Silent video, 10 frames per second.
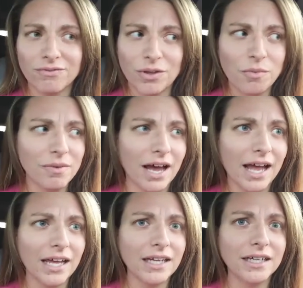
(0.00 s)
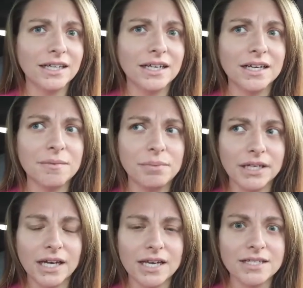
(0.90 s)
flown by
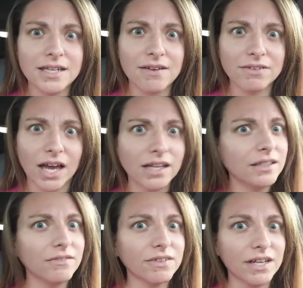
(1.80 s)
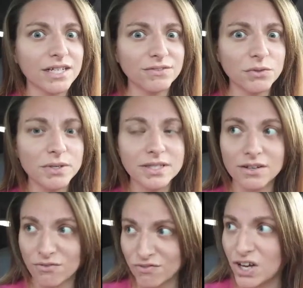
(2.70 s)
because I've kind of lived the last few weeks
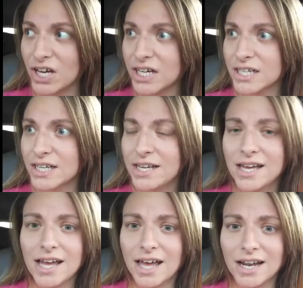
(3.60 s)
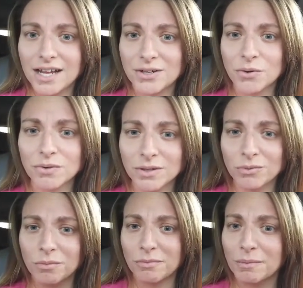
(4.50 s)
in a fog and I don't really
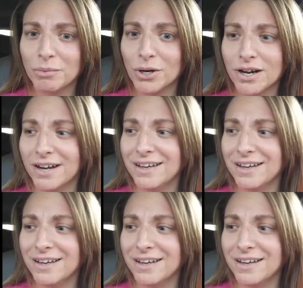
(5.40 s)
remember